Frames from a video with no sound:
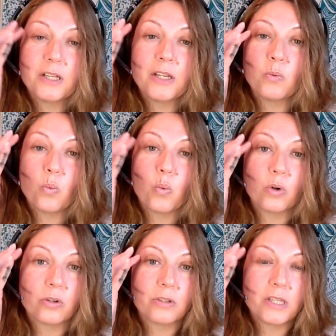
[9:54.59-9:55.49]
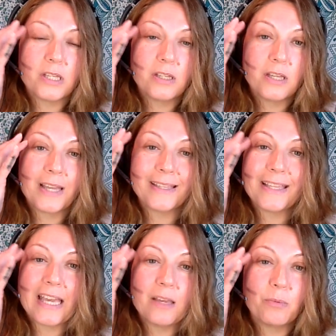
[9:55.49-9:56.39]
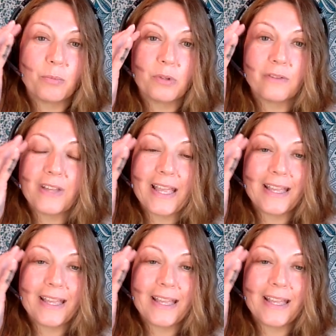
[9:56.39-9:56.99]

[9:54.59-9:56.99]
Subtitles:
and worthy and capable of